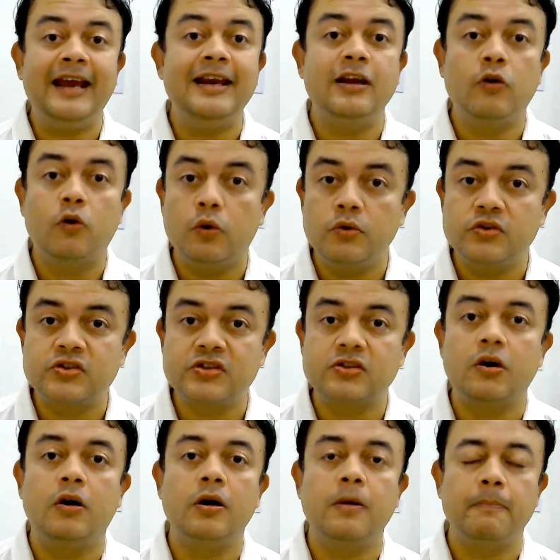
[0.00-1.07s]
any course
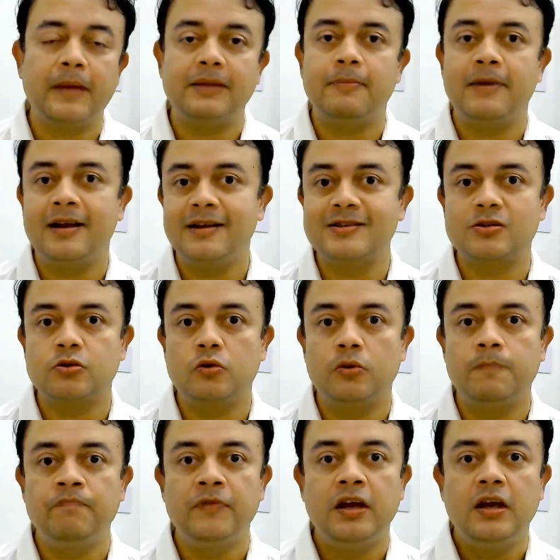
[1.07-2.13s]
on mathematics. So